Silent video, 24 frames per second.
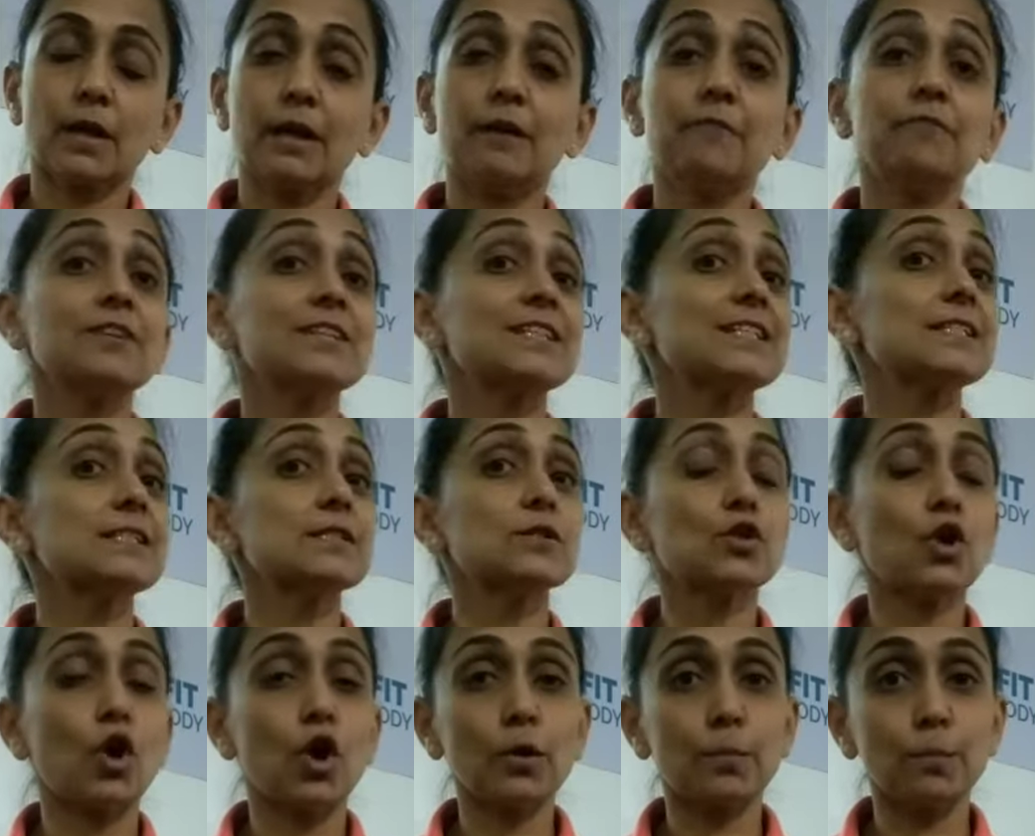If it is
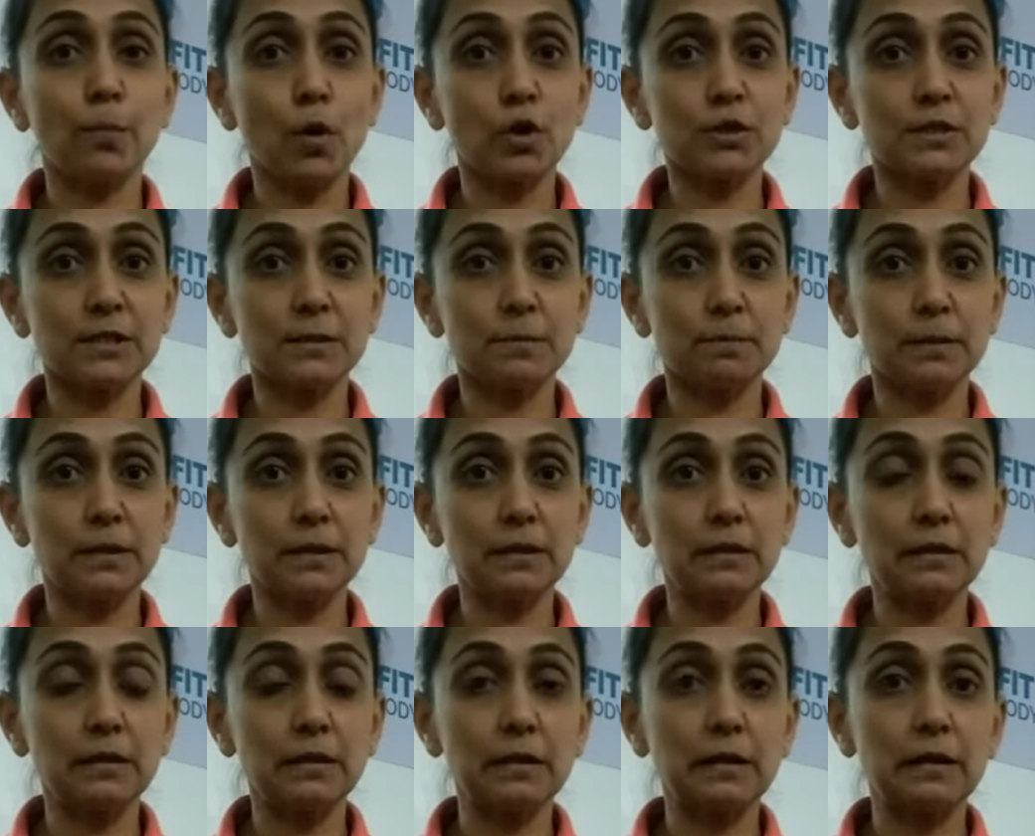not
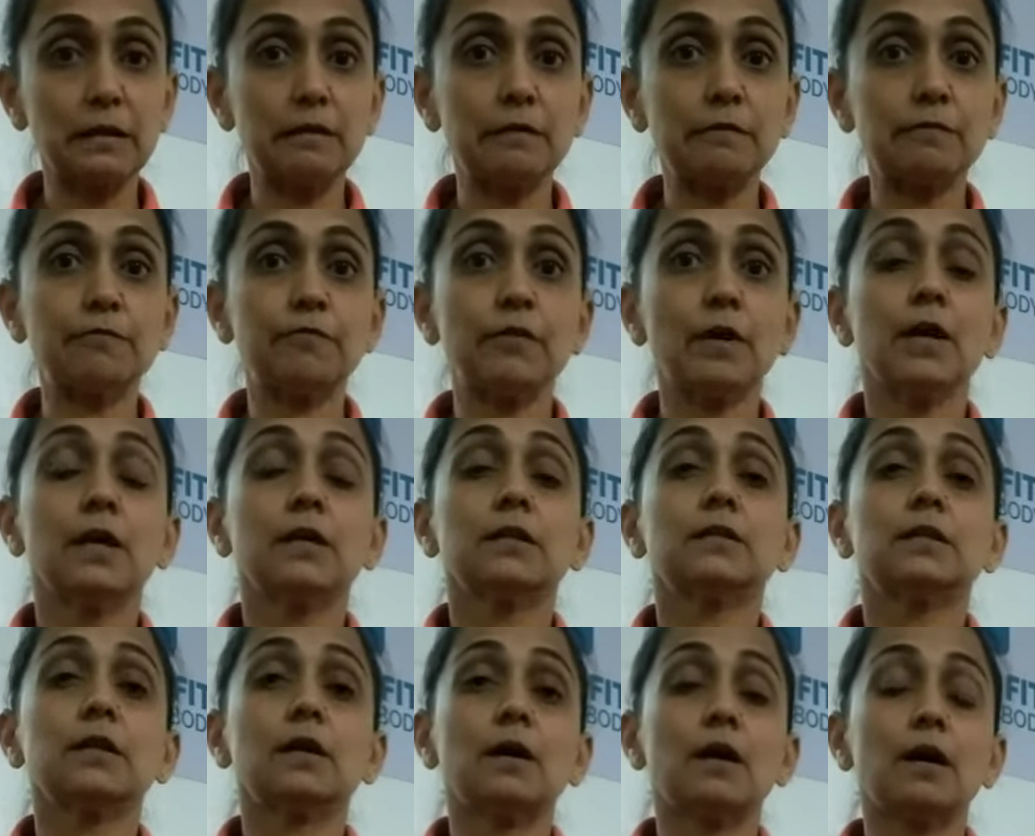possible,
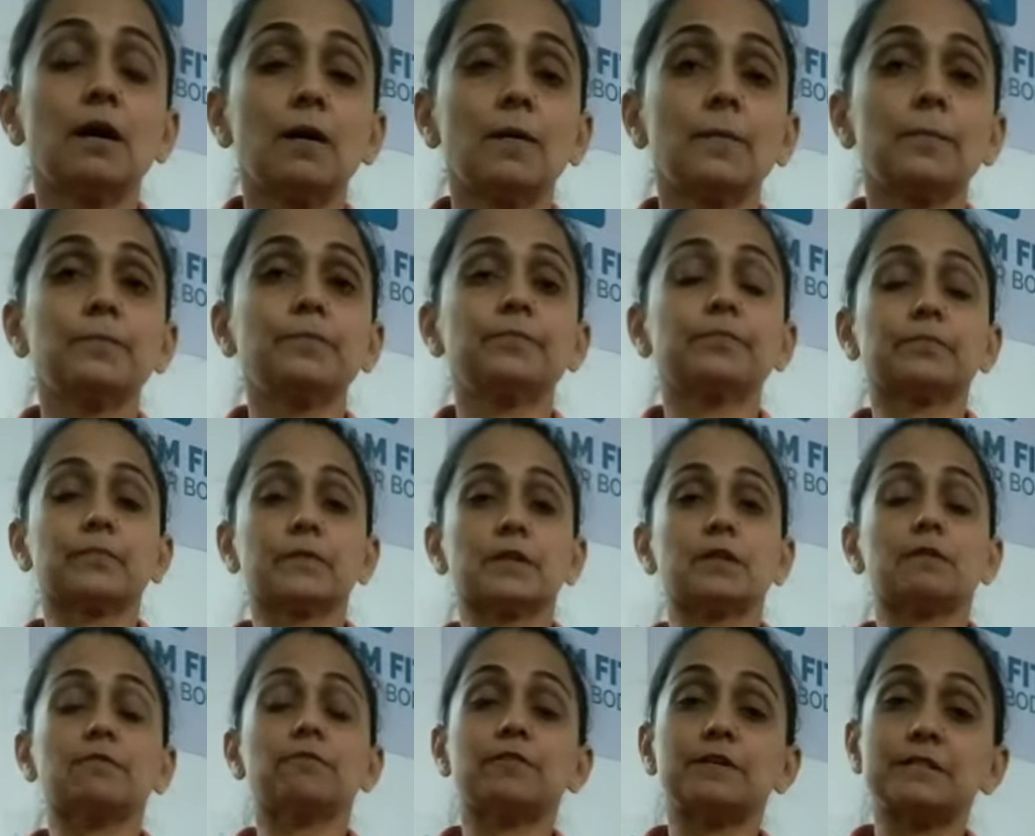if
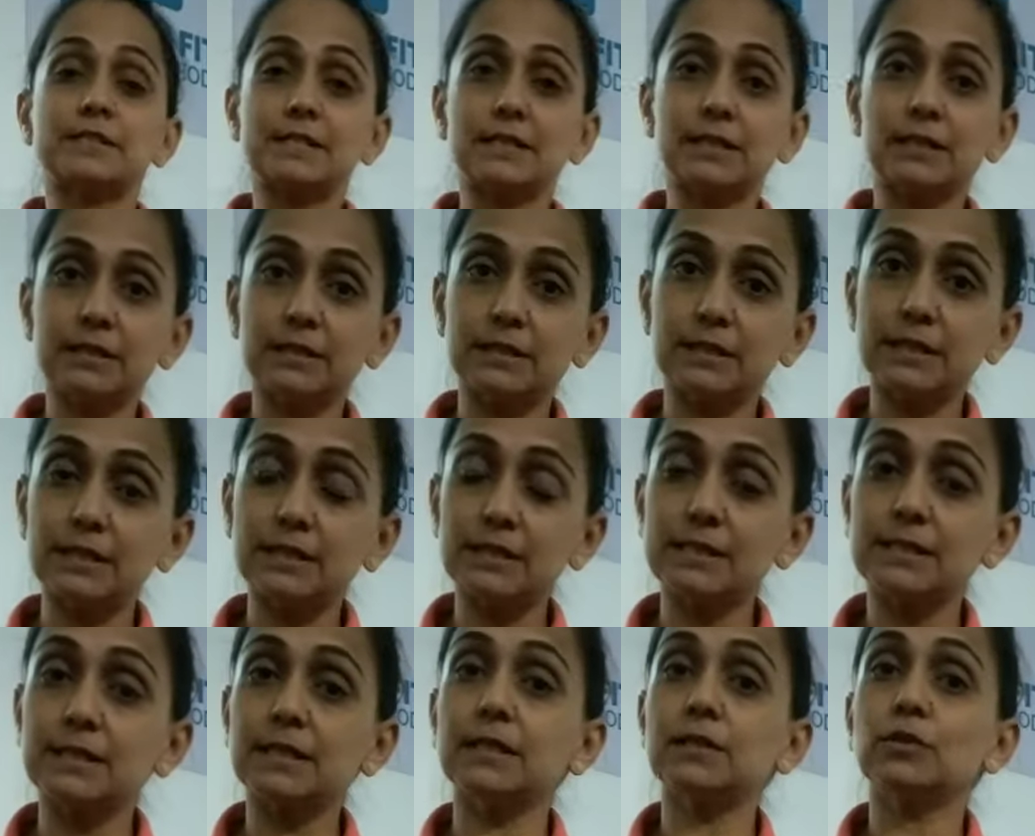the
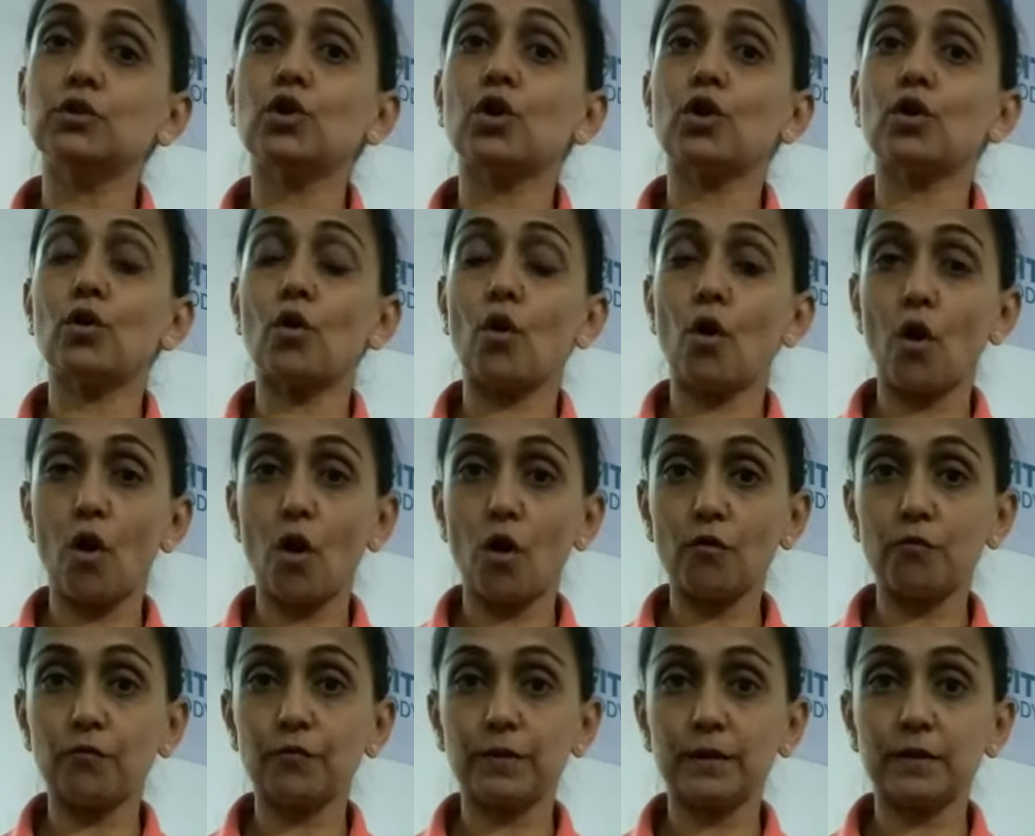facilities in your
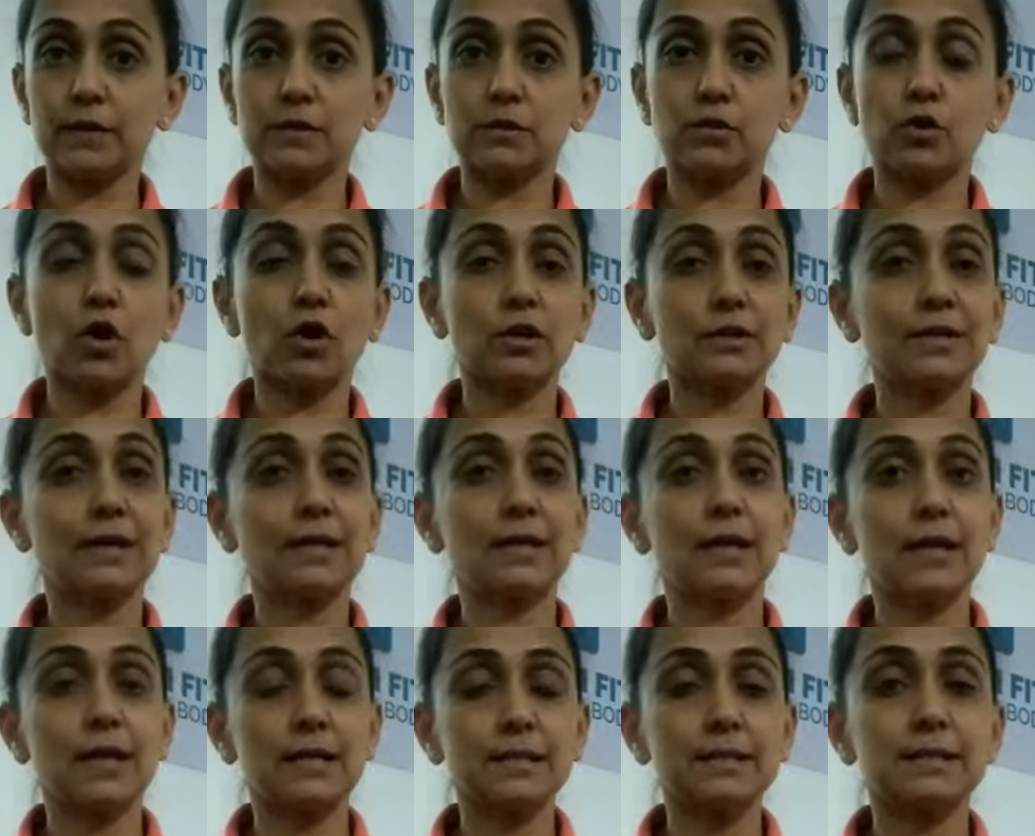office or the
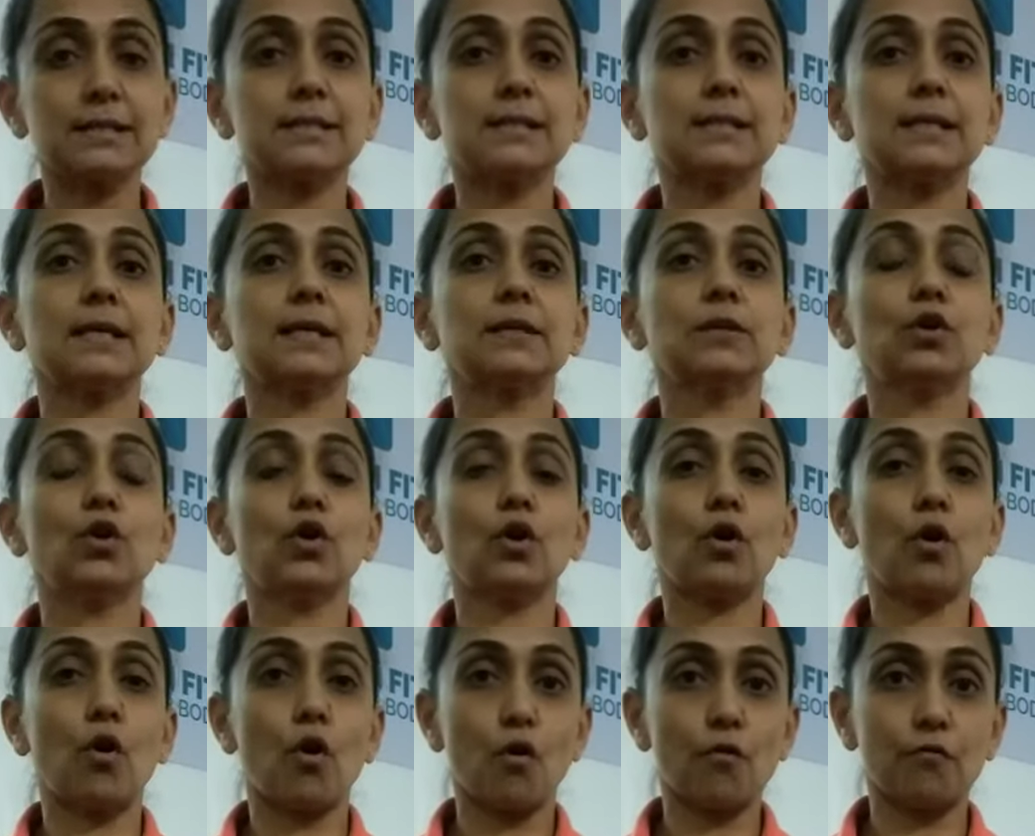desks in
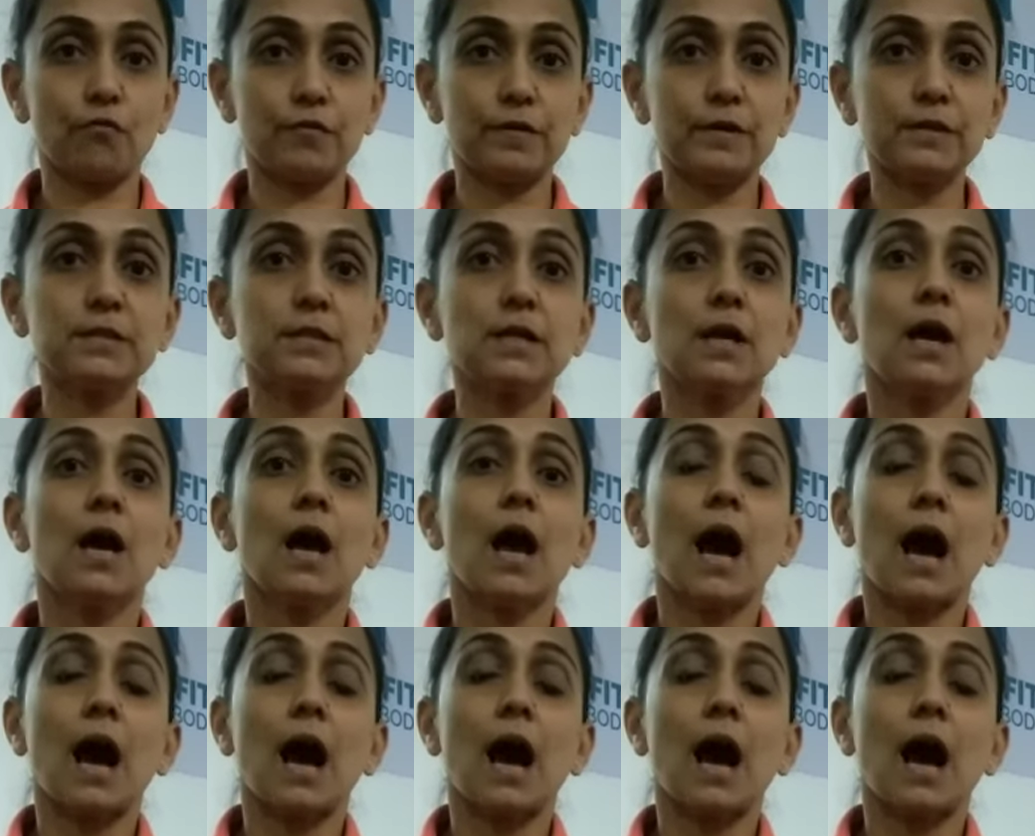your office